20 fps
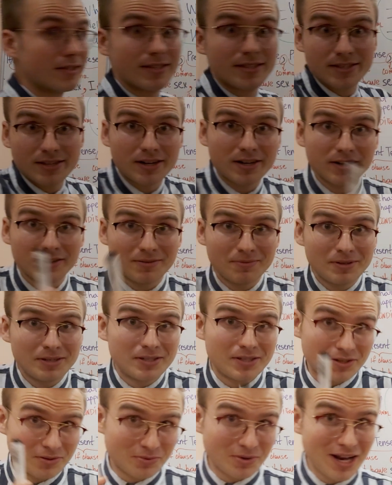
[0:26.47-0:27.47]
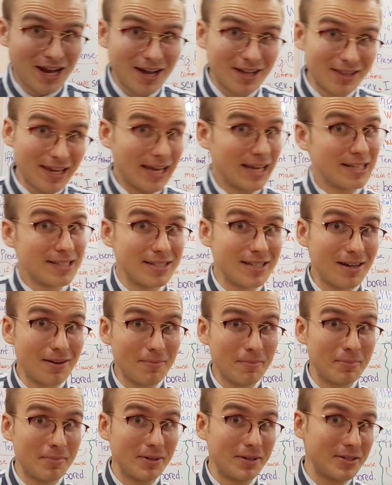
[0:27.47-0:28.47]
start with real
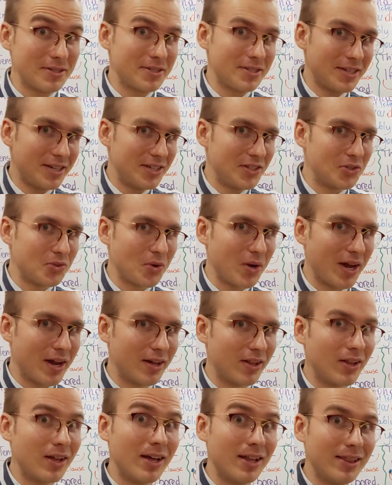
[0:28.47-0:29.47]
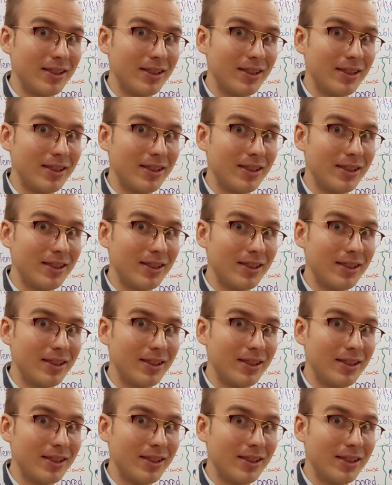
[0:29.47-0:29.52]
examples in real